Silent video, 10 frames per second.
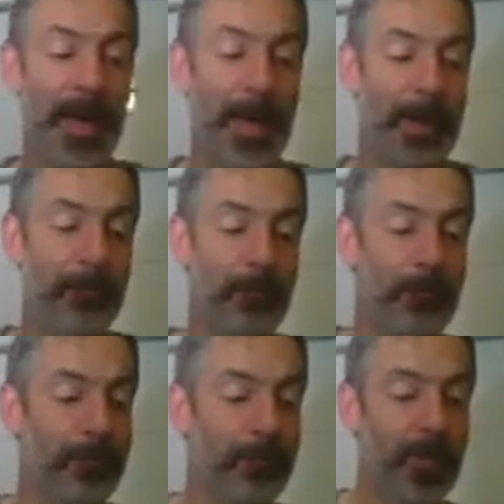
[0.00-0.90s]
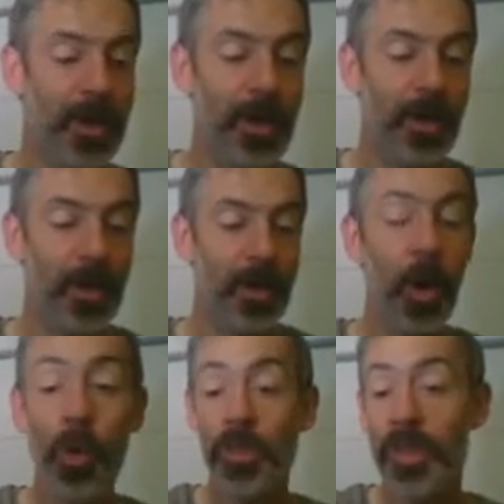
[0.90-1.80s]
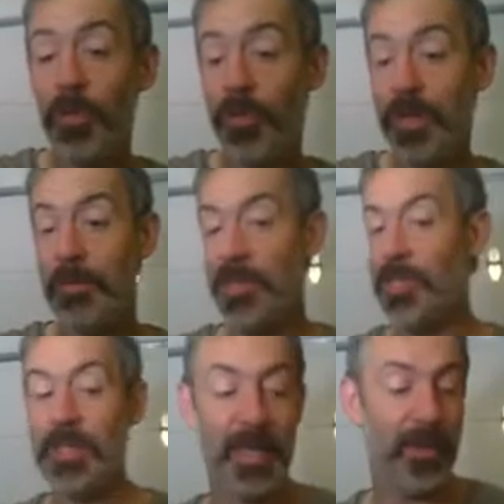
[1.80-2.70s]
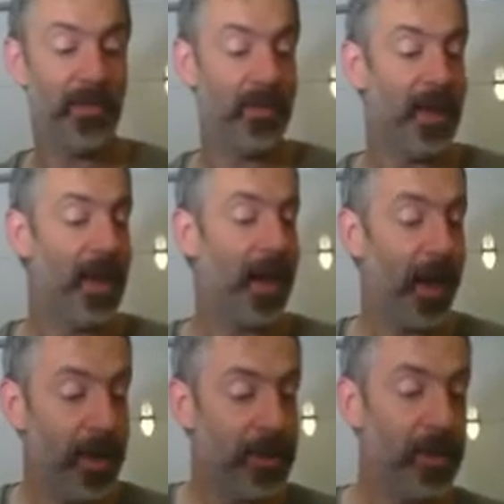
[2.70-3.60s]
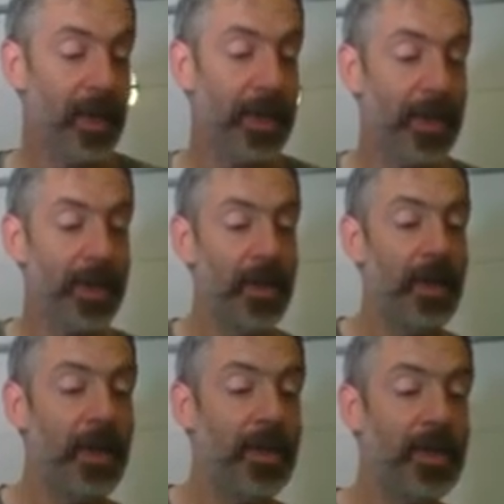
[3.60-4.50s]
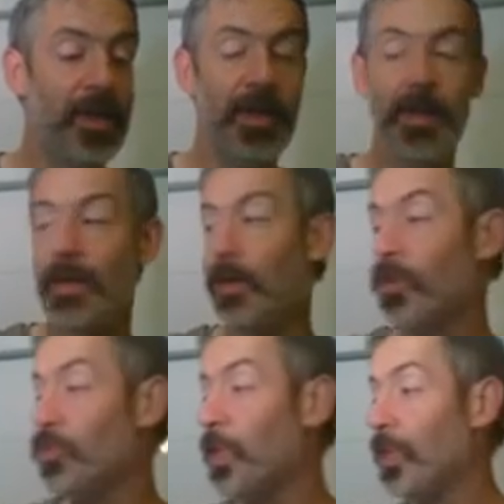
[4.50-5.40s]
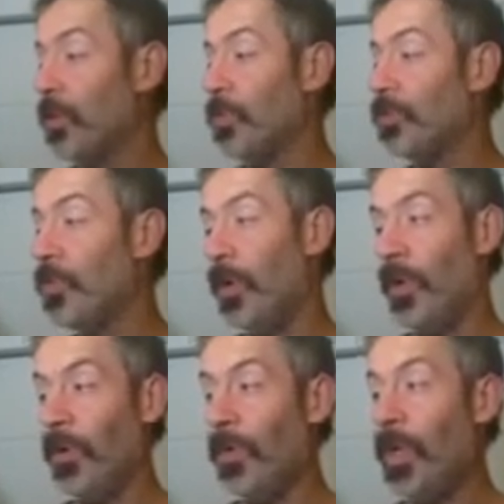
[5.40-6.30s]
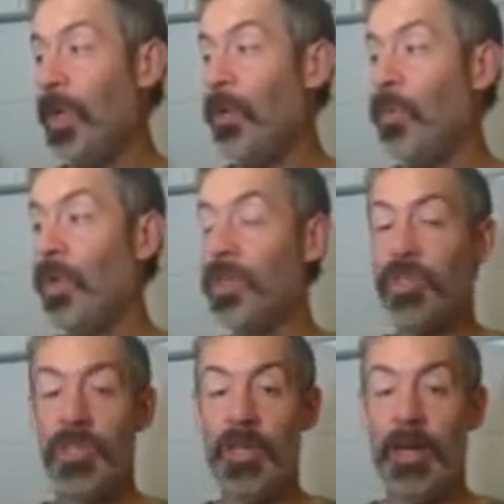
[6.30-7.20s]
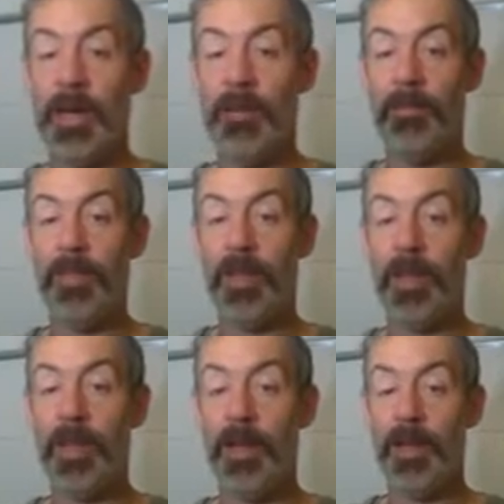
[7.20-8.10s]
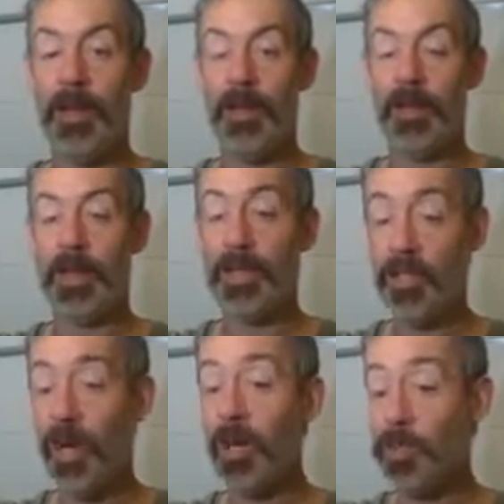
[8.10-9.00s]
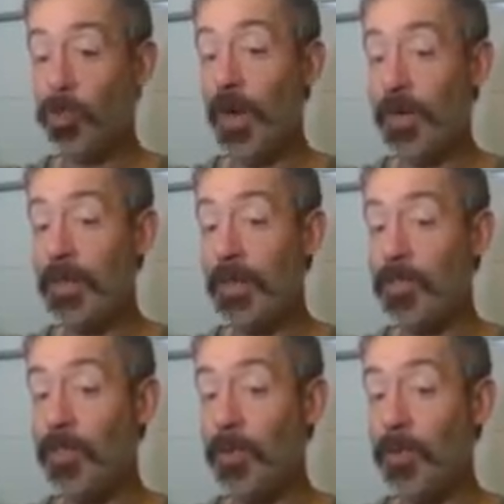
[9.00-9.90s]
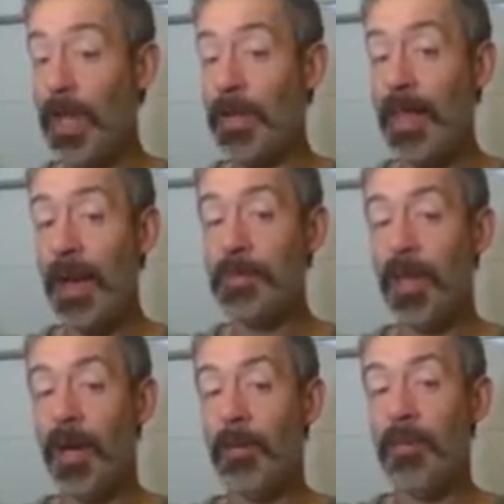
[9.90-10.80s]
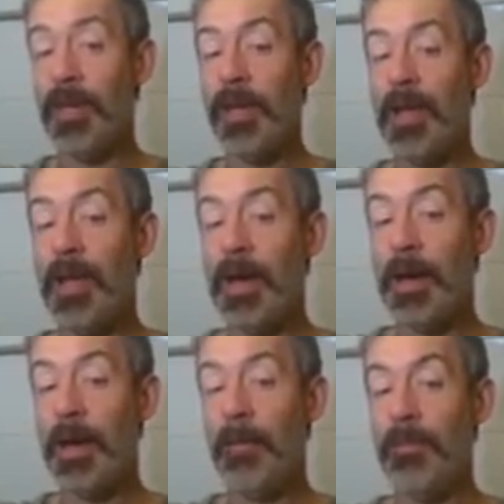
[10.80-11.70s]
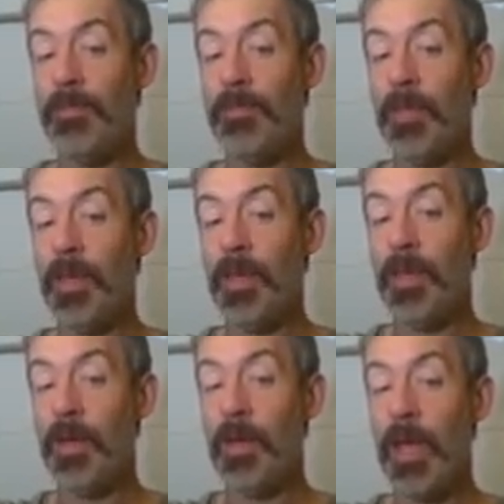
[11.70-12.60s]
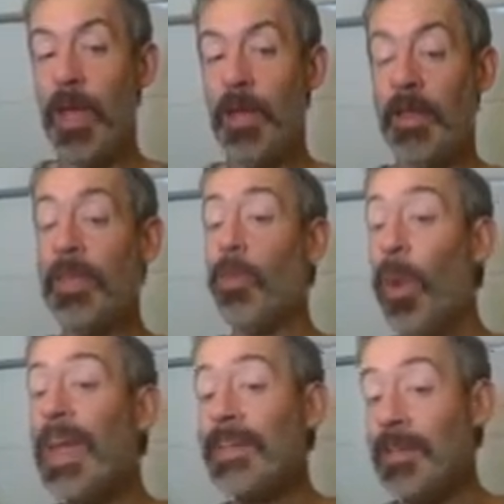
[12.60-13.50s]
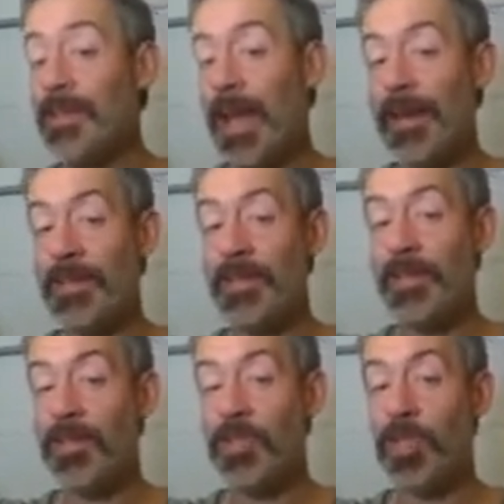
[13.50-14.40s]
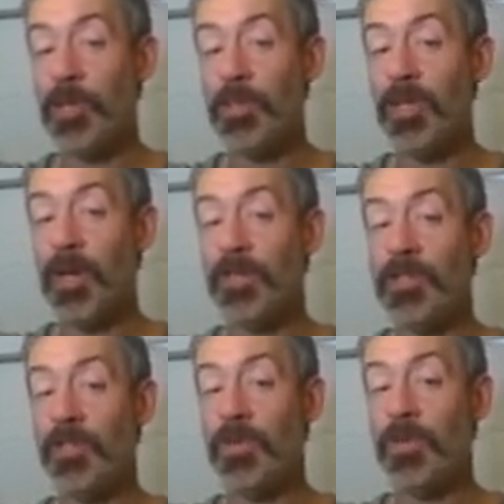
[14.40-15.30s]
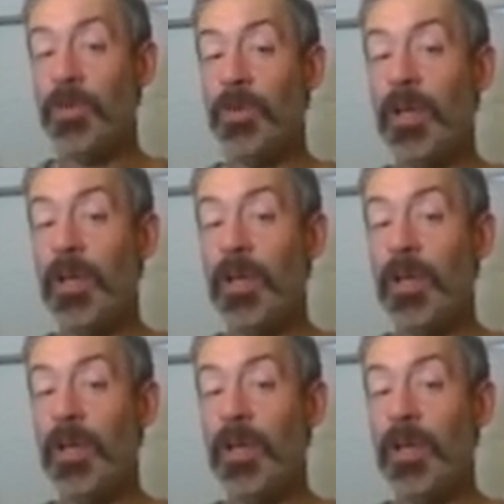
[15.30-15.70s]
The other thing to mention is, unlike the Arduino Uno, which can talk directly to a laptop, and the way it does that is this chip talks to